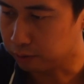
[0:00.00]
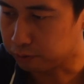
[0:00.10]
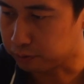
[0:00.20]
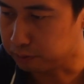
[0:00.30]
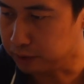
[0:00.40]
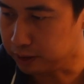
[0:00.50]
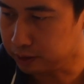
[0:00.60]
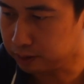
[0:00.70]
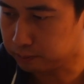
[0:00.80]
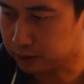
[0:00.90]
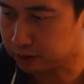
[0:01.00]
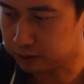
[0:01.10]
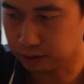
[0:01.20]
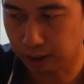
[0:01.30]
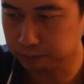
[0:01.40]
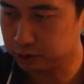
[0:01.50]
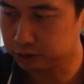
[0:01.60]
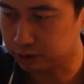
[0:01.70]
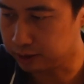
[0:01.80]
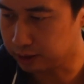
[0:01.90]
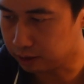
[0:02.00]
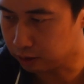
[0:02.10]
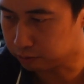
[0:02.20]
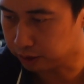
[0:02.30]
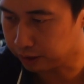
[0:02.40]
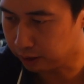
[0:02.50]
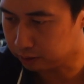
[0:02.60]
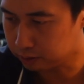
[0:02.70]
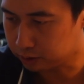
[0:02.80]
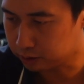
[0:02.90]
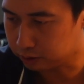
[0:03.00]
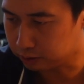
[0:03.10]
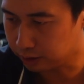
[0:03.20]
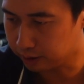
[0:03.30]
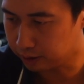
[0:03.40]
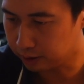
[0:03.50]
for me, because I'm just eating alone right now, I don't need to do that.